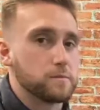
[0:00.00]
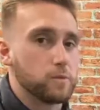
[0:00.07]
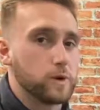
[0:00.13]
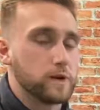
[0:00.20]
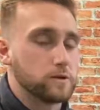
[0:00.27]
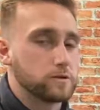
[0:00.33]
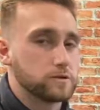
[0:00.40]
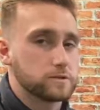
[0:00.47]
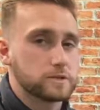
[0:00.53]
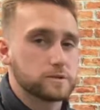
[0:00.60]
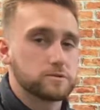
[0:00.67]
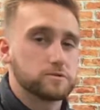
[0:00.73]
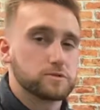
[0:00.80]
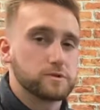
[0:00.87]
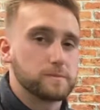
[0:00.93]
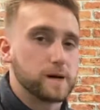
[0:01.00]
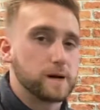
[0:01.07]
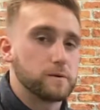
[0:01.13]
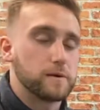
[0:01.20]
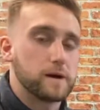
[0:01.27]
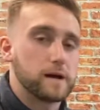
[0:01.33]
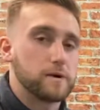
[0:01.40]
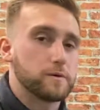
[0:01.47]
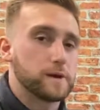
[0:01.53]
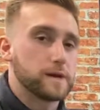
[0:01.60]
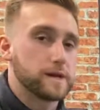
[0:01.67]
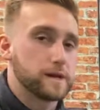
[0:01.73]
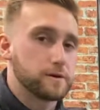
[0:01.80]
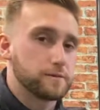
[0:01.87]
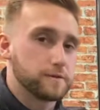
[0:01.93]
weight loss, and talk about how
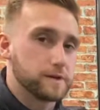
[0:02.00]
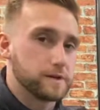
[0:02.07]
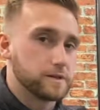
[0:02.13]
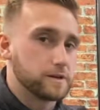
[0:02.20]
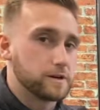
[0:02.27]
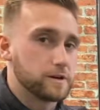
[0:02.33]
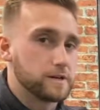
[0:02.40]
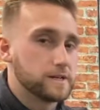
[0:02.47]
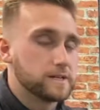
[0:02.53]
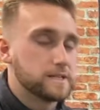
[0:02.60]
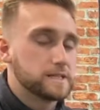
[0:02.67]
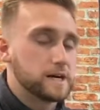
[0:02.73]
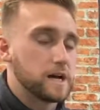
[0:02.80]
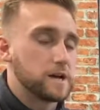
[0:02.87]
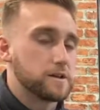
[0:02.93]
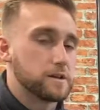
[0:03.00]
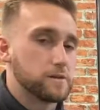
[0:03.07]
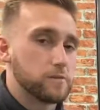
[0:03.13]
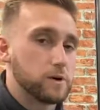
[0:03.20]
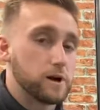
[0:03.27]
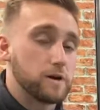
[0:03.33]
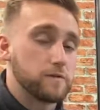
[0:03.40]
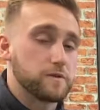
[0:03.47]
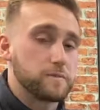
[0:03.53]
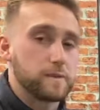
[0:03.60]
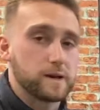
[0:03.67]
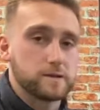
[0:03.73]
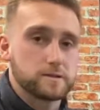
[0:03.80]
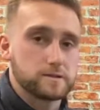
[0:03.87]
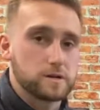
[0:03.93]
a healthy diet and healthy and
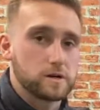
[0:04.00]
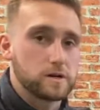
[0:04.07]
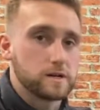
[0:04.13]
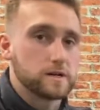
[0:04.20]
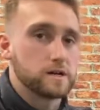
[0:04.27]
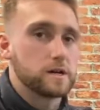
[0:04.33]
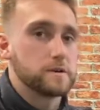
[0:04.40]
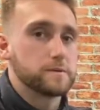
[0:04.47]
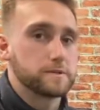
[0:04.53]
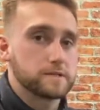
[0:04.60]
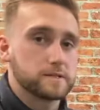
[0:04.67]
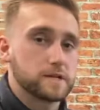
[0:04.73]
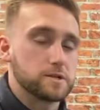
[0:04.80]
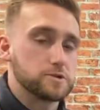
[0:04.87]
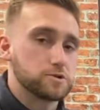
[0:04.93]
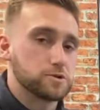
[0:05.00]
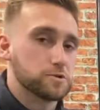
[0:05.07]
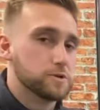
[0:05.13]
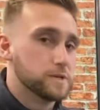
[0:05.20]
balanced diet is essential